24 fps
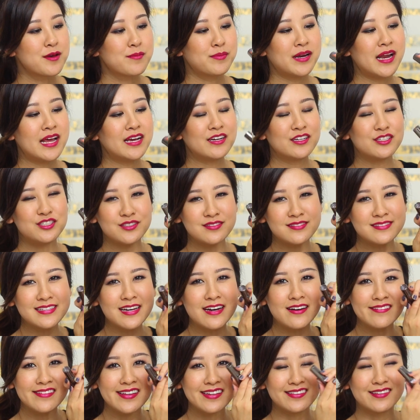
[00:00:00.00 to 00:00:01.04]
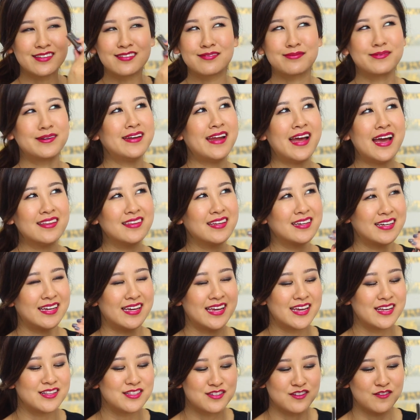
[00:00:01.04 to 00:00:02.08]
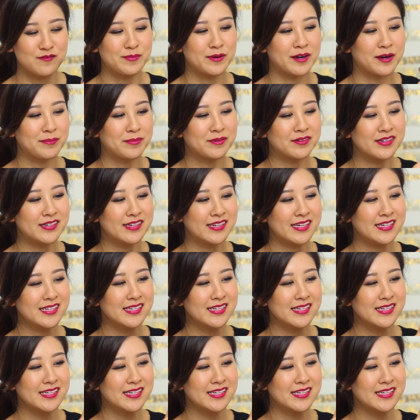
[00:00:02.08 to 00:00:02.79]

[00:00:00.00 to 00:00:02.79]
but I could just tell that this one had like a hint of purple in